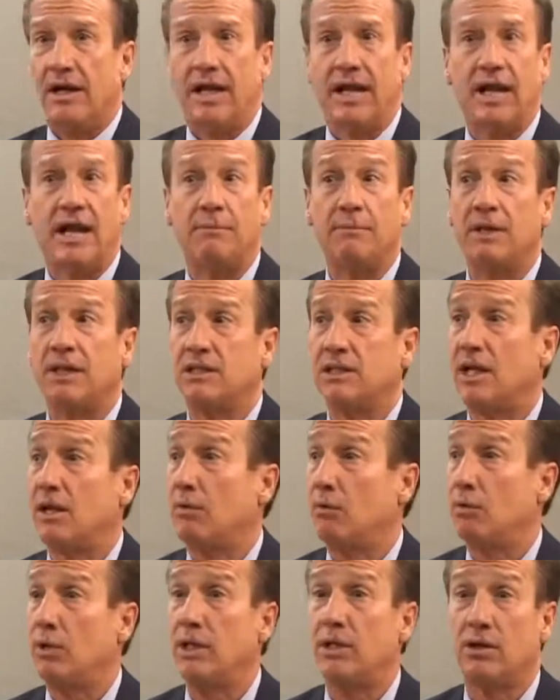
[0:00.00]
and I'm going to tell you
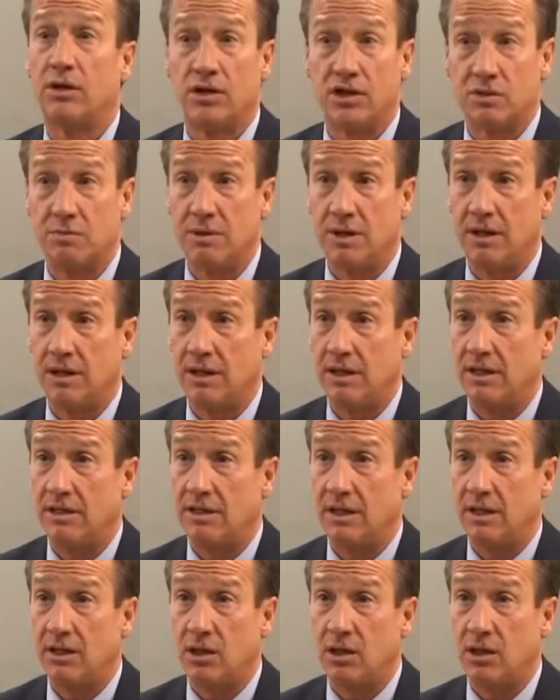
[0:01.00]
what really hurts me, is